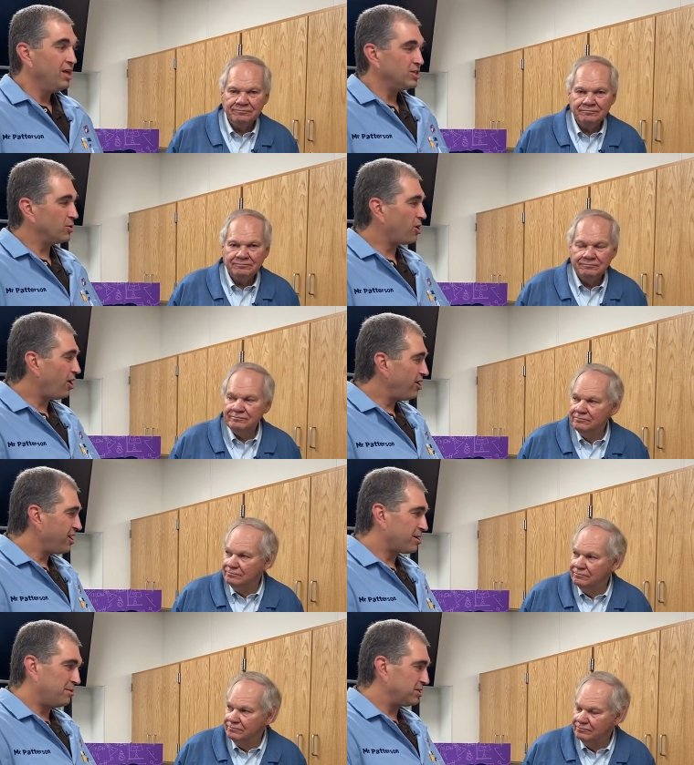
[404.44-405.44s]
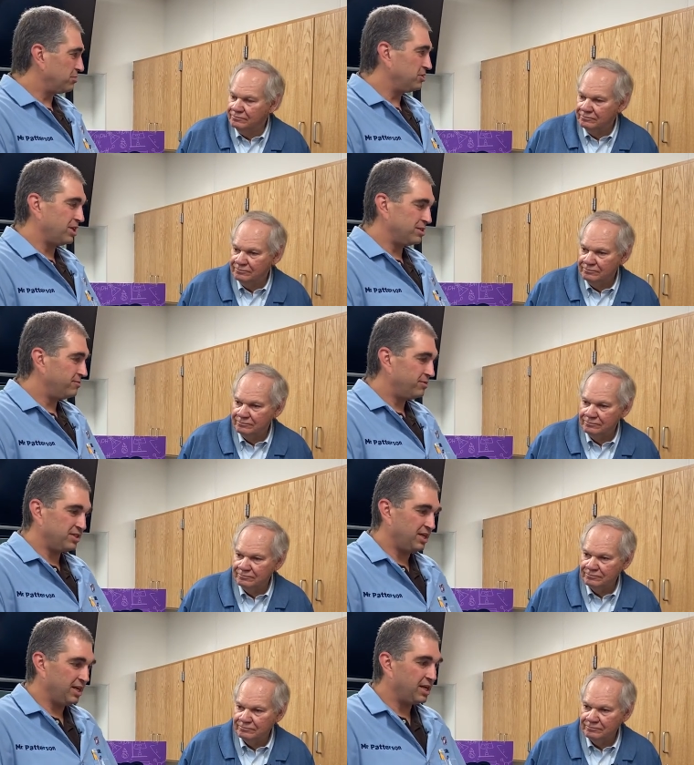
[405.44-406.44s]
Speaker 1: So, cardiac muscle doesn't
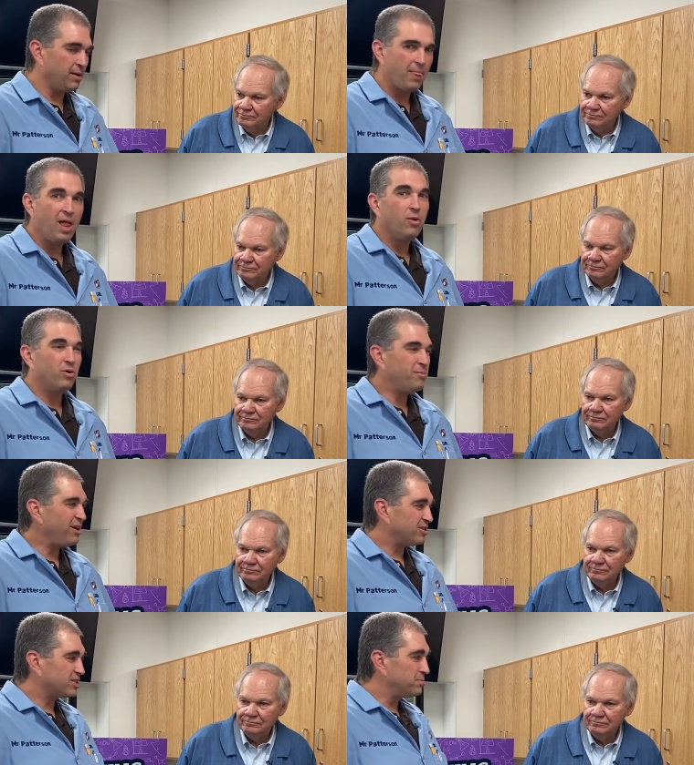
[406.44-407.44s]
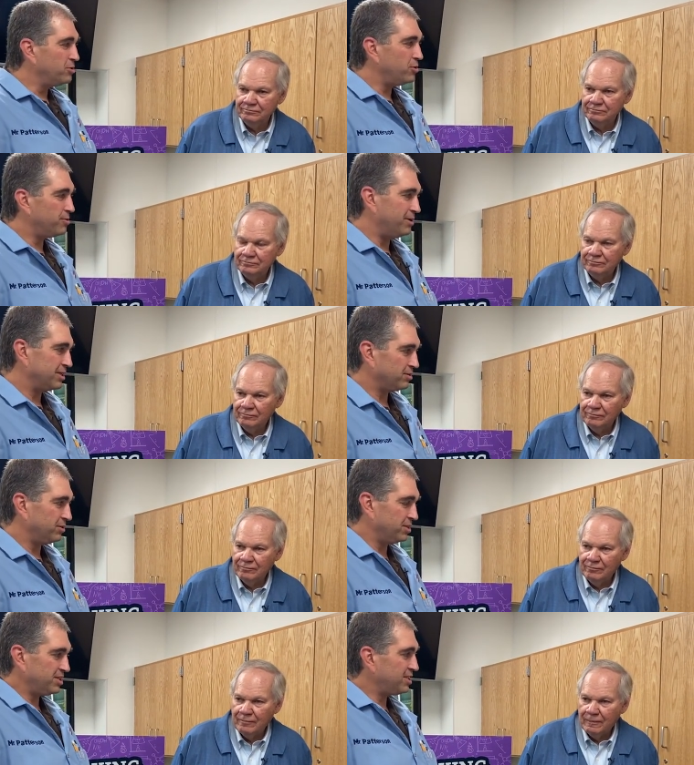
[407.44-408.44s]
fatigue. What about smooth muscle?
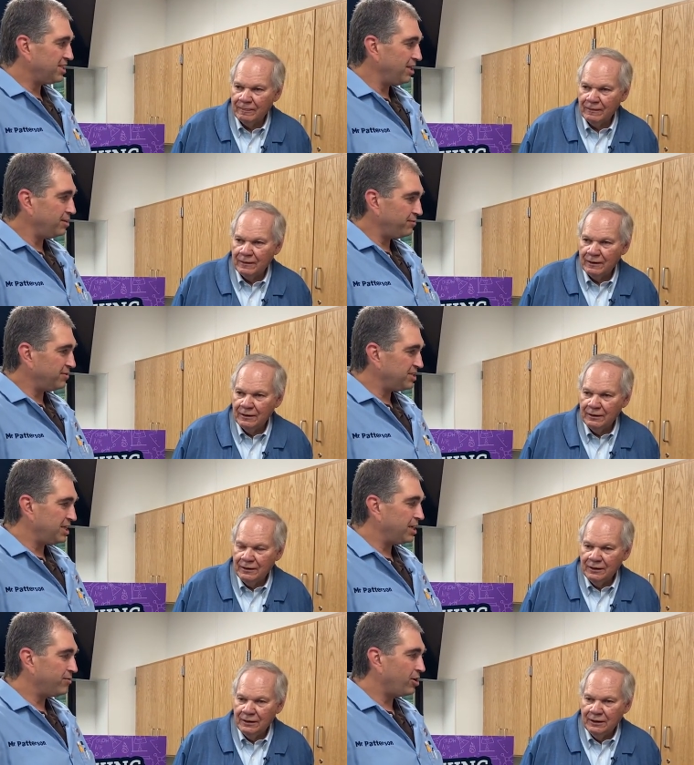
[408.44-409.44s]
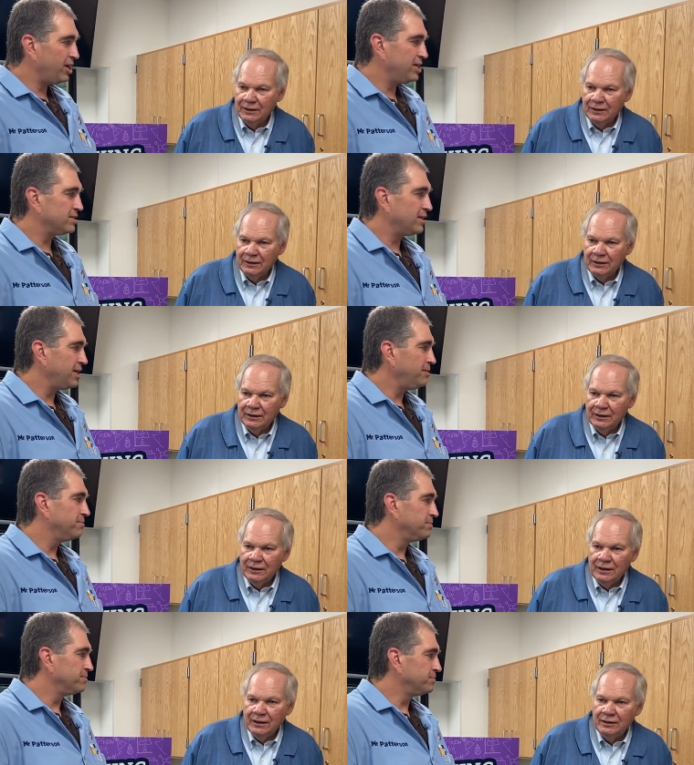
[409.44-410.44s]
Does it tend to fatigue very easily?
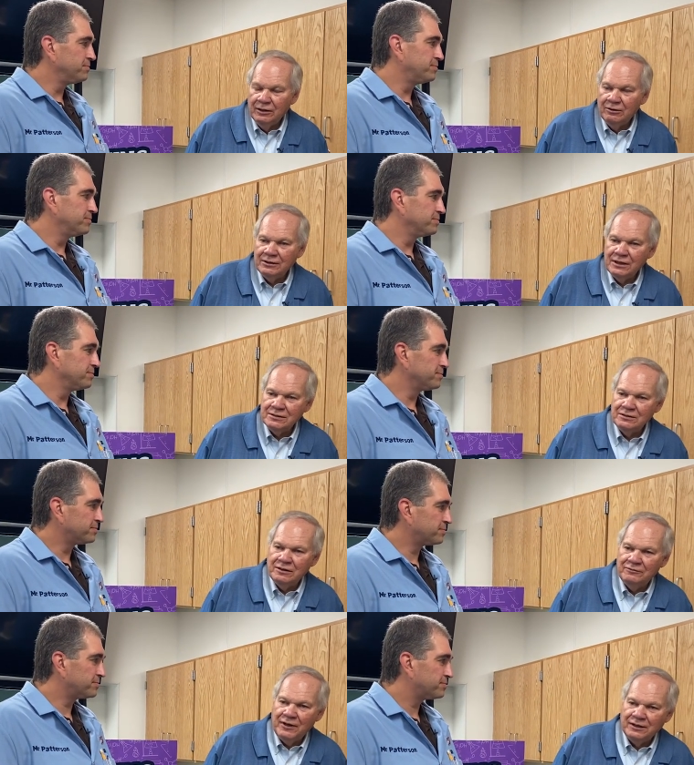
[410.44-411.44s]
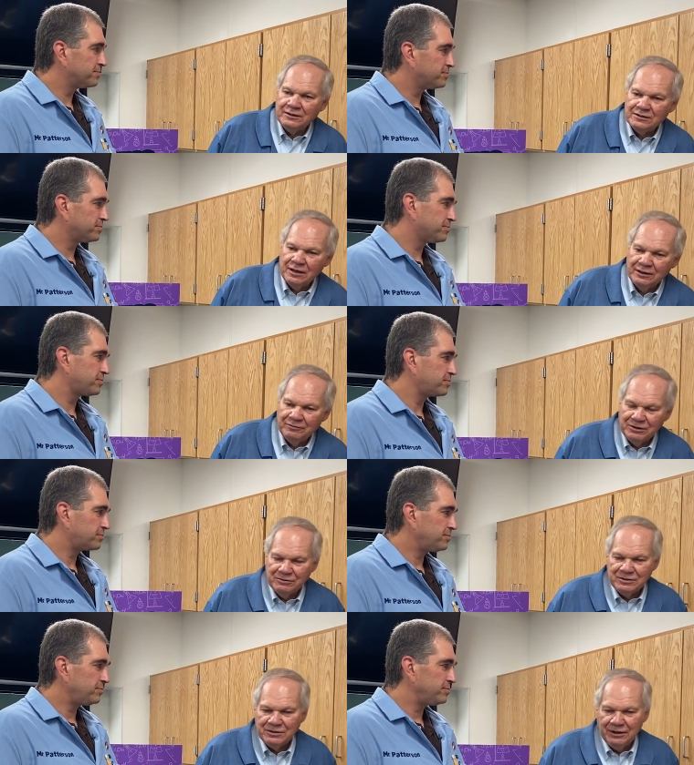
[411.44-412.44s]
Speaker 2: No, it doesn't. In fact, it's kind of
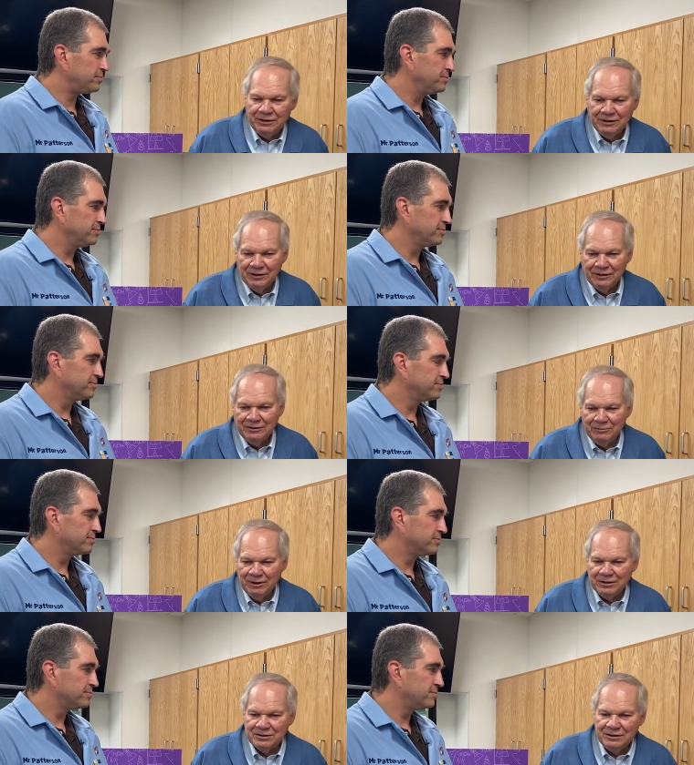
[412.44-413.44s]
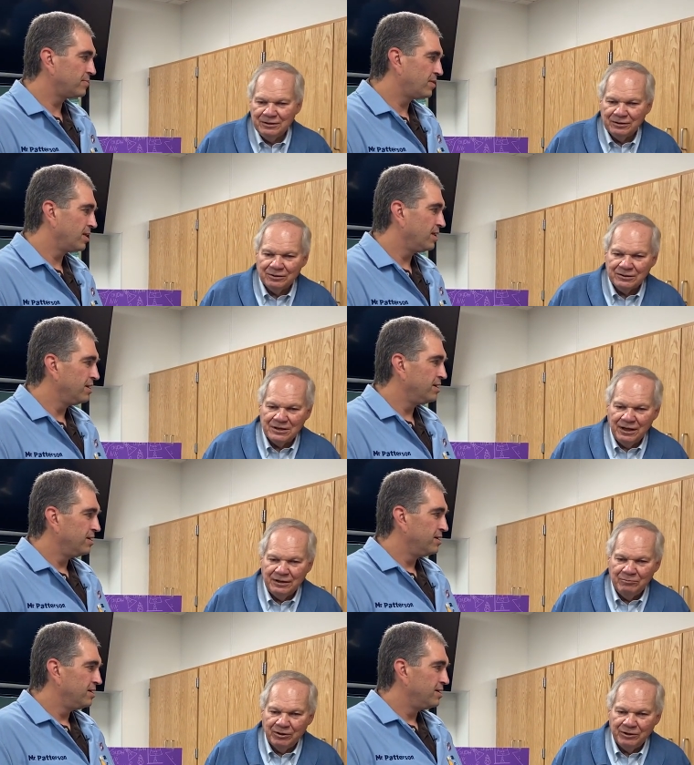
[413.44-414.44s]
interesting. Uh, you want to see the Lord's
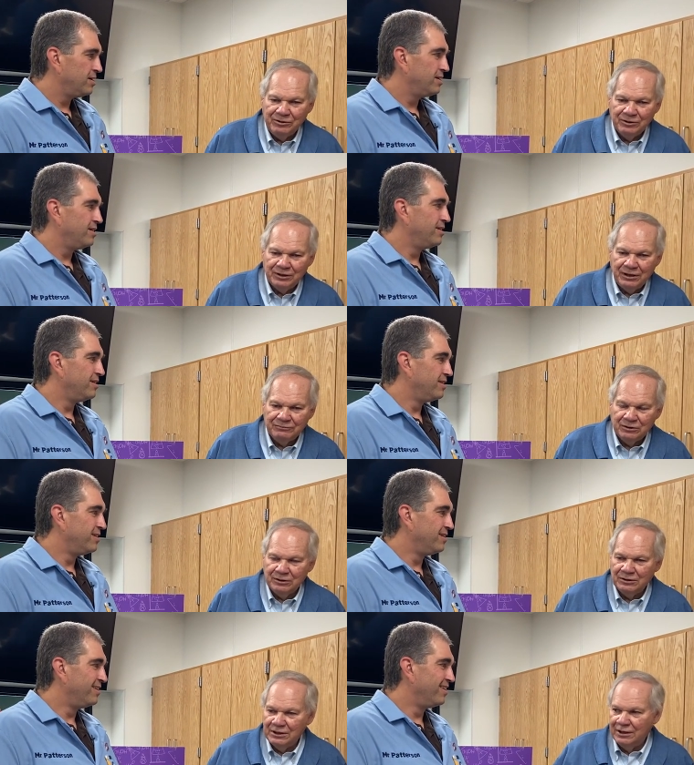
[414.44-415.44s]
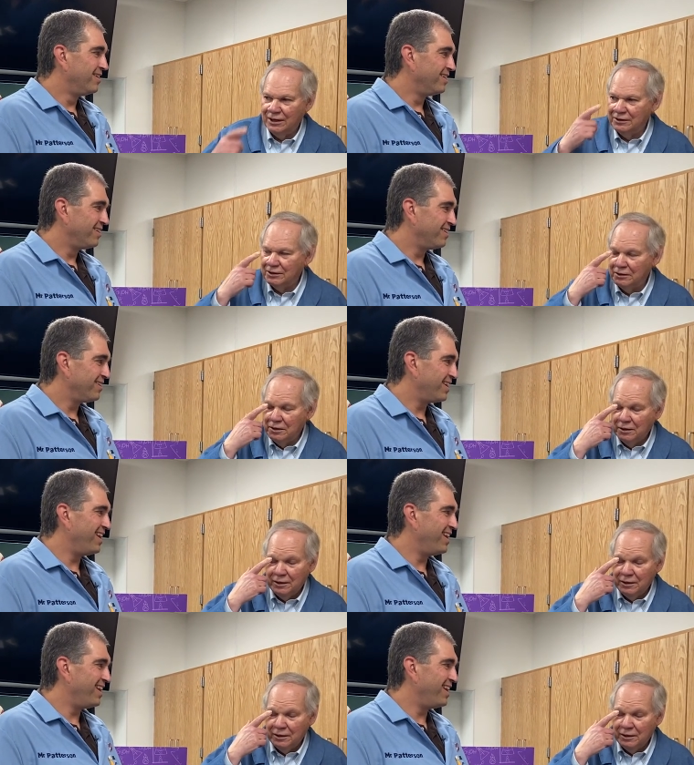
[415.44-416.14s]
handiwork, you only have to look at the eyelid.